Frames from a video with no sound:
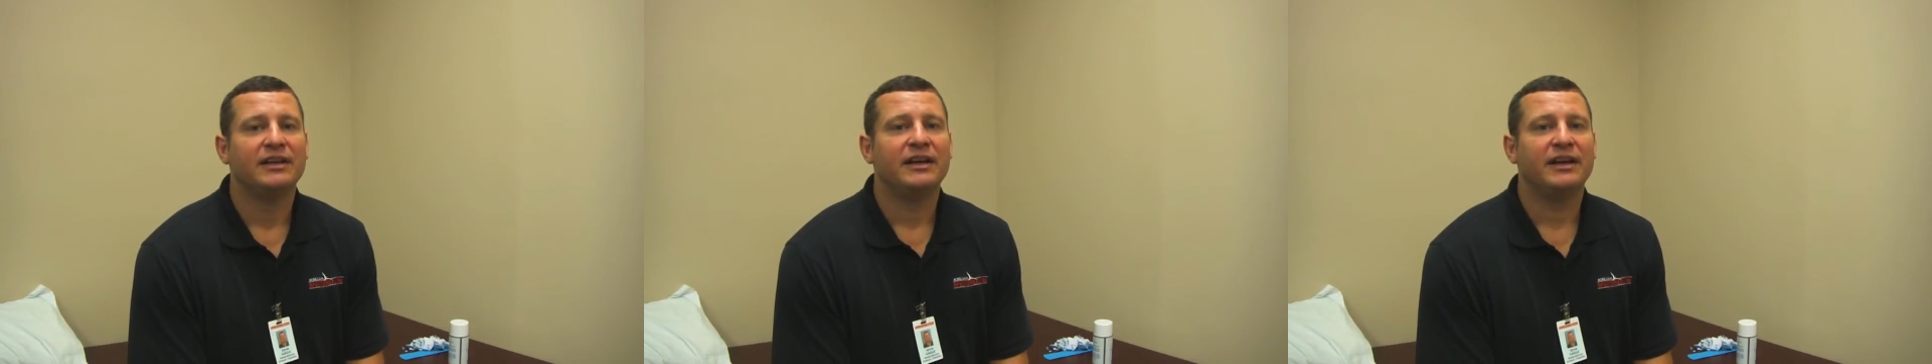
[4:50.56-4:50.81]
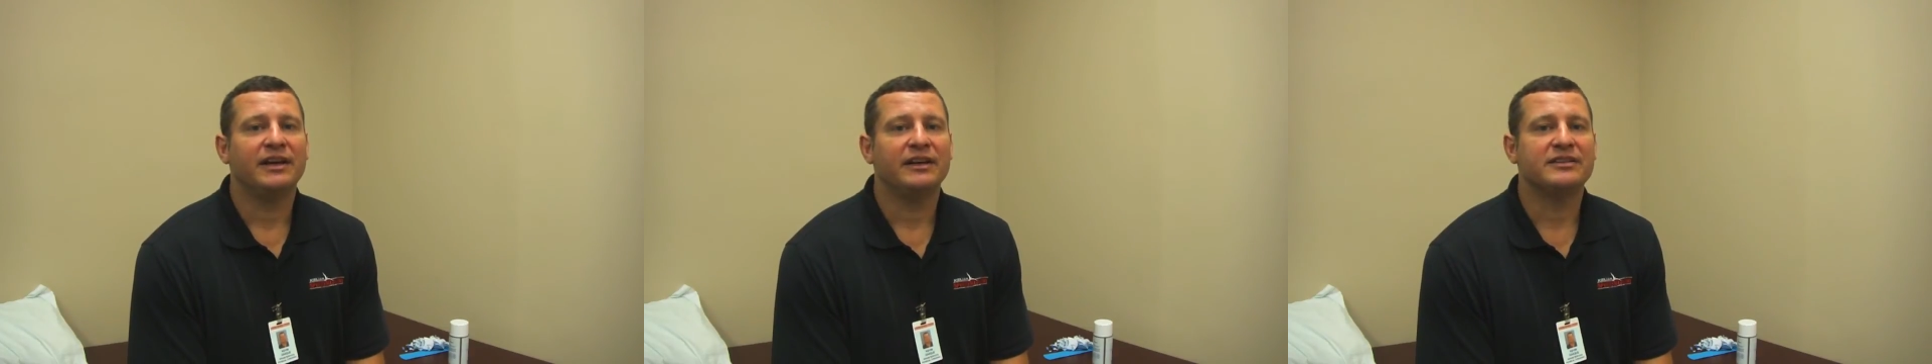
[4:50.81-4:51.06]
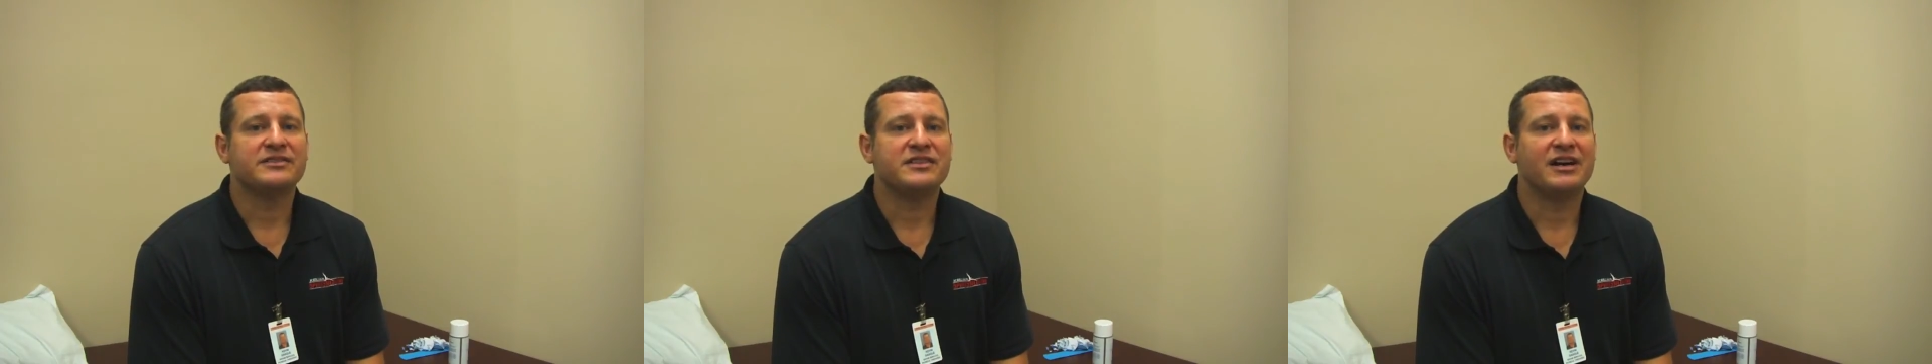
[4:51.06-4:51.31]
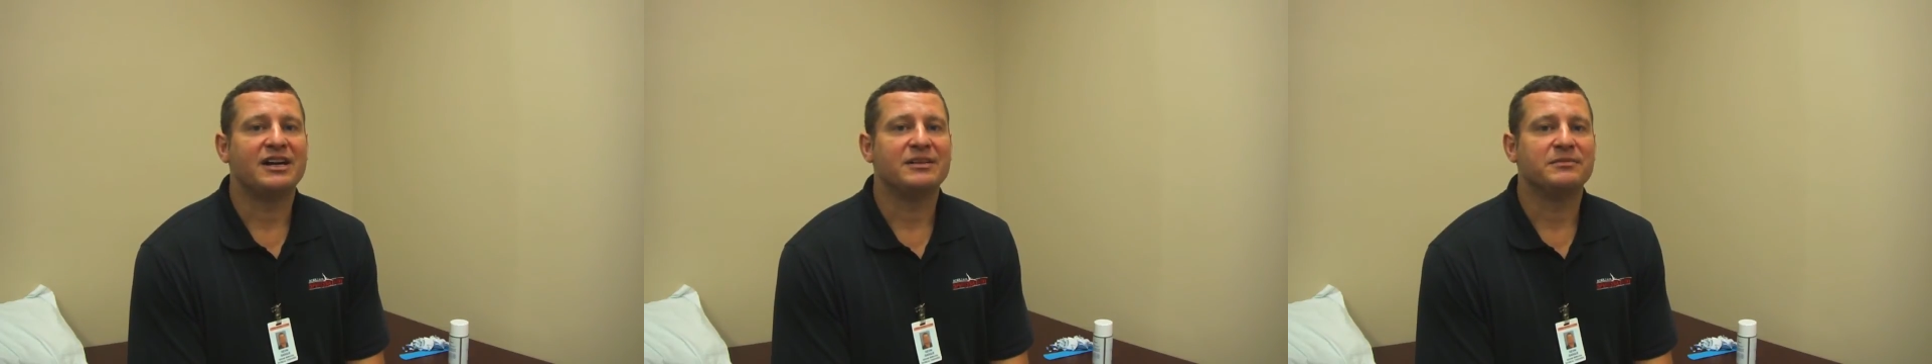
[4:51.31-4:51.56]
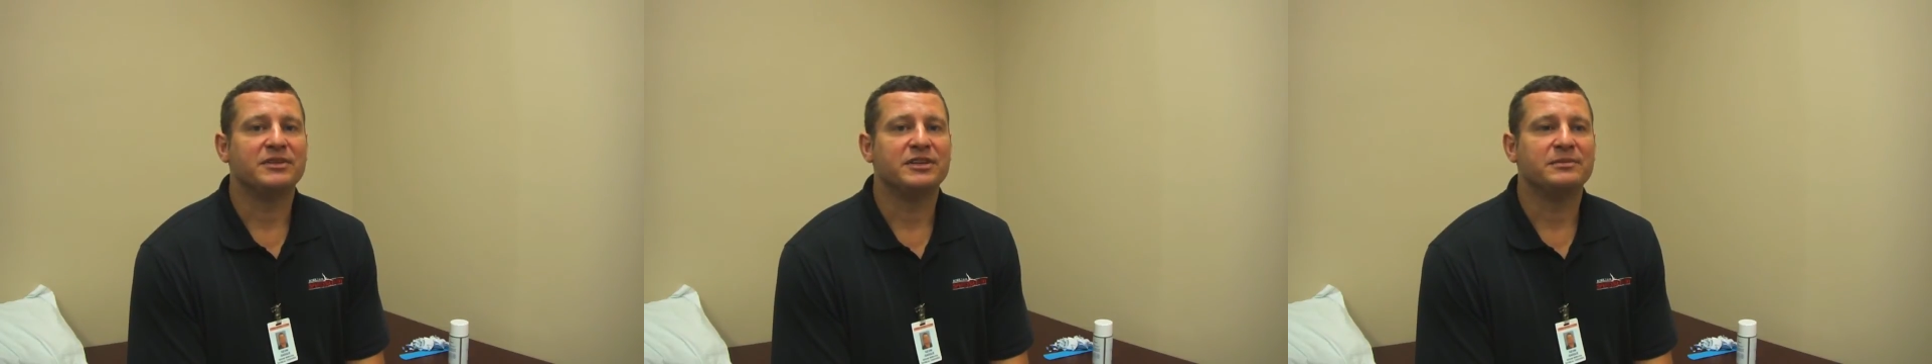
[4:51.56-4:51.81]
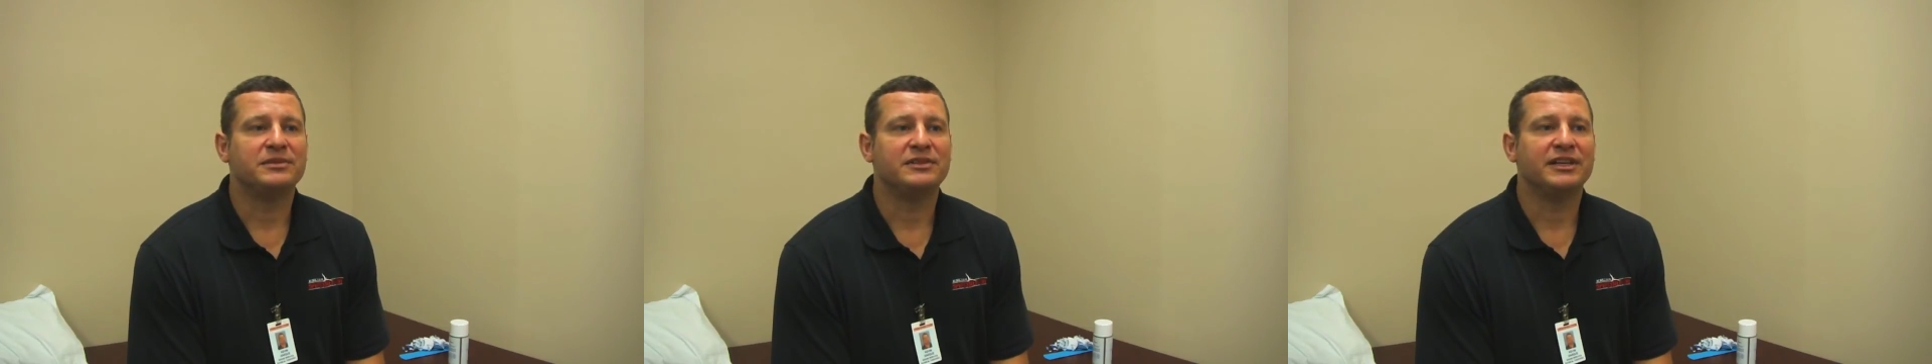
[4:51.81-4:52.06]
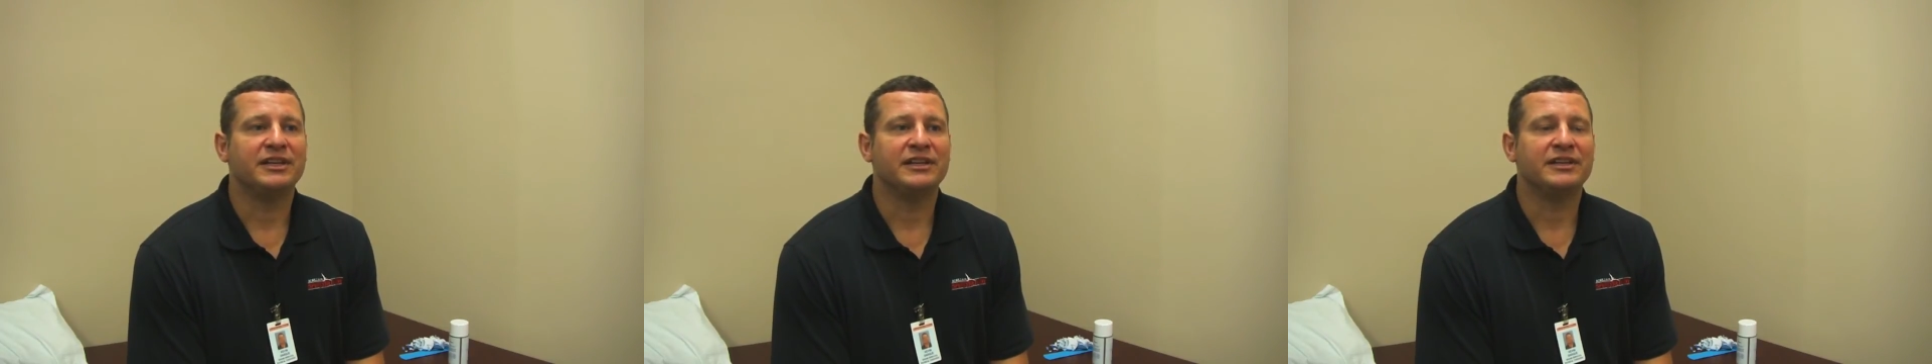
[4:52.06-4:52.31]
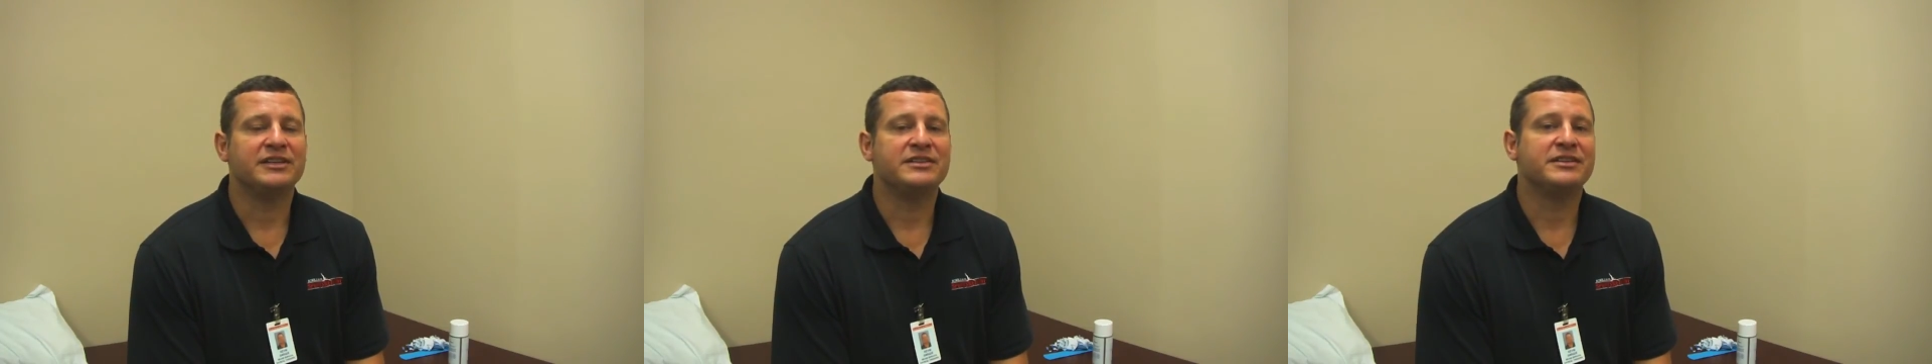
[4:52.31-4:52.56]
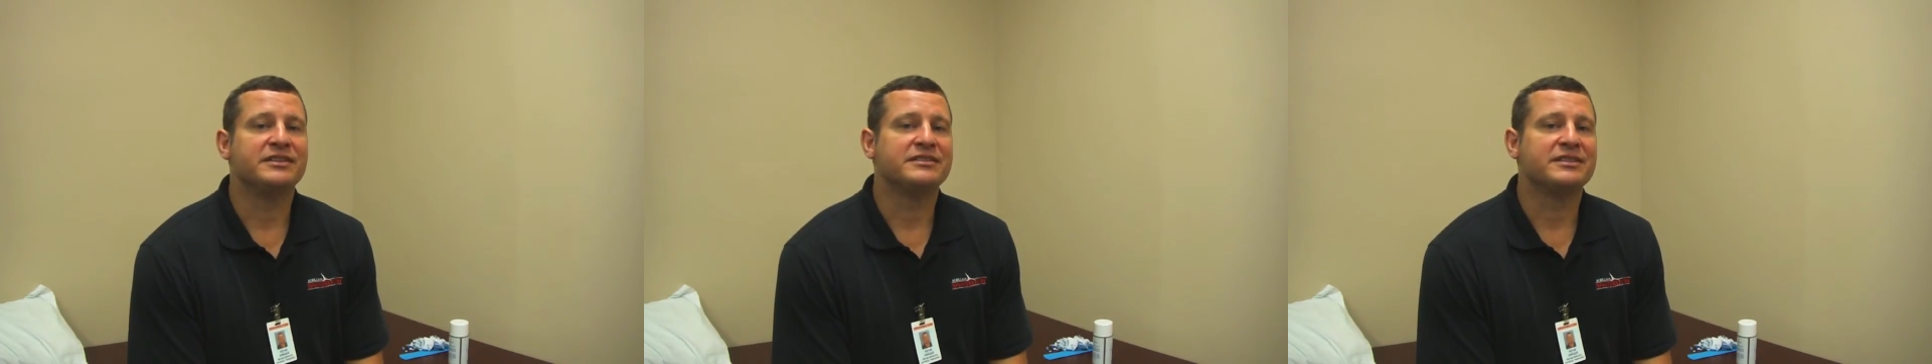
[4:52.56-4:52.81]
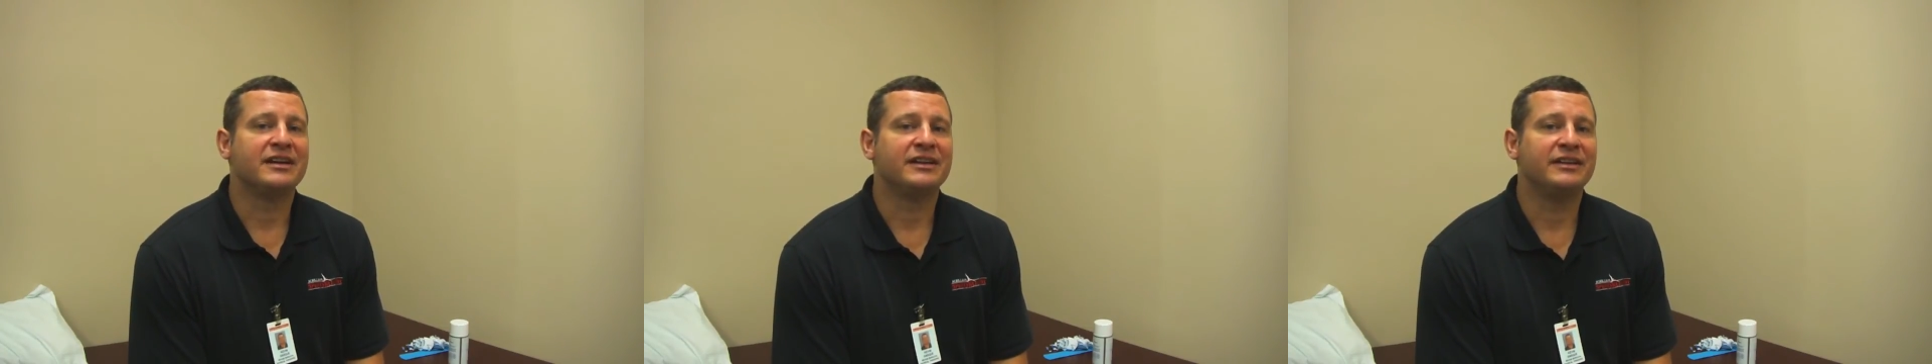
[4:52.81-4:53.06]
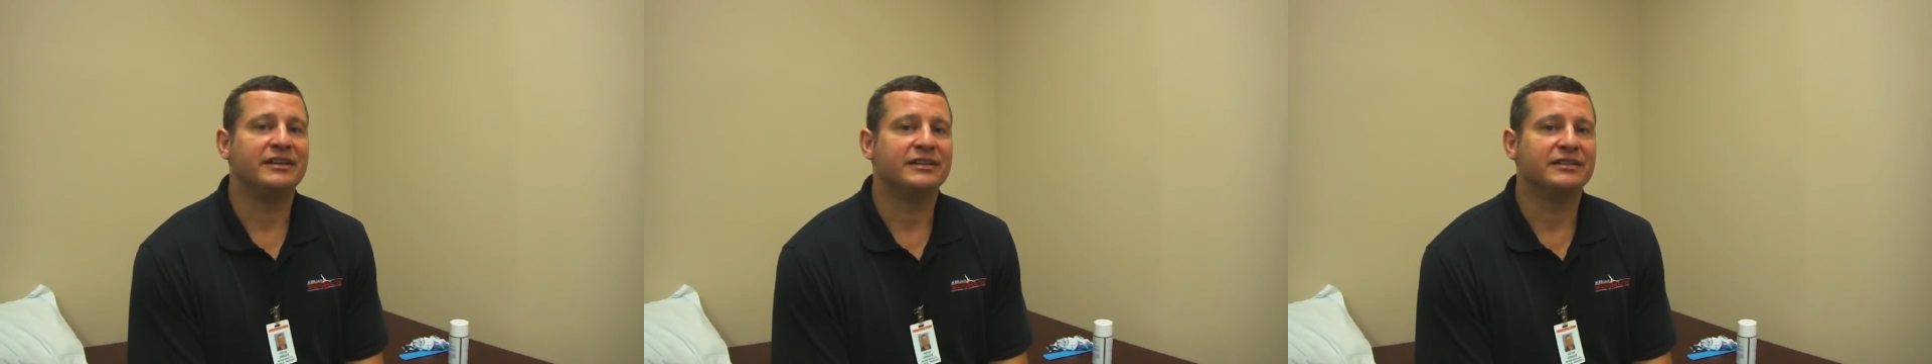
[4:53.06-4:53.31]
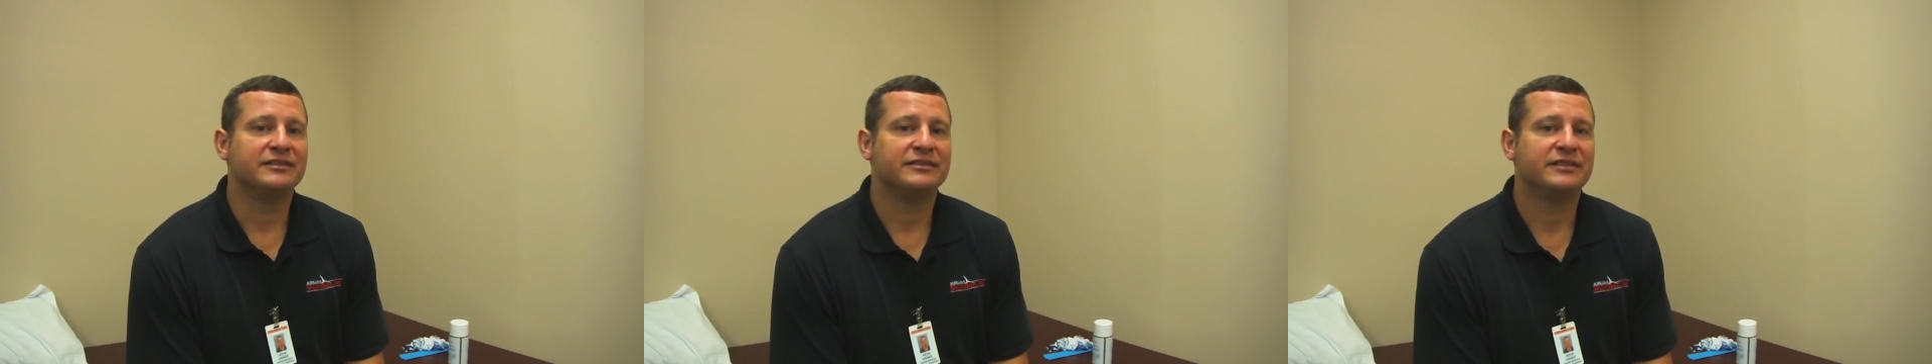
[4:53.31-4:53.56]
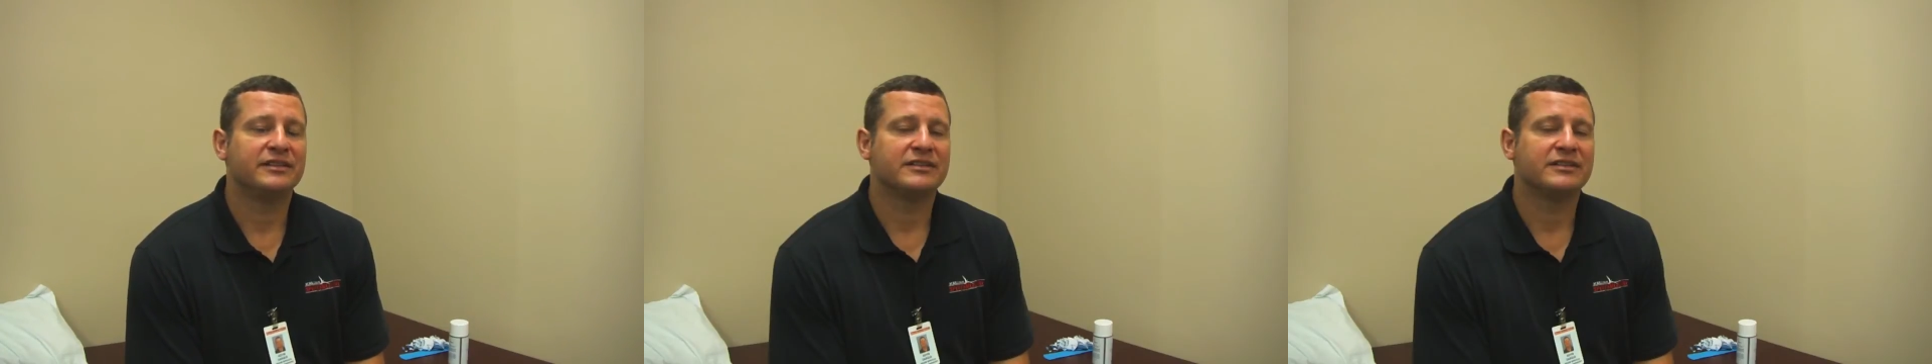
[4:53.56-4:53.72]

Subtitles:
and it's non-breathable and it does not give.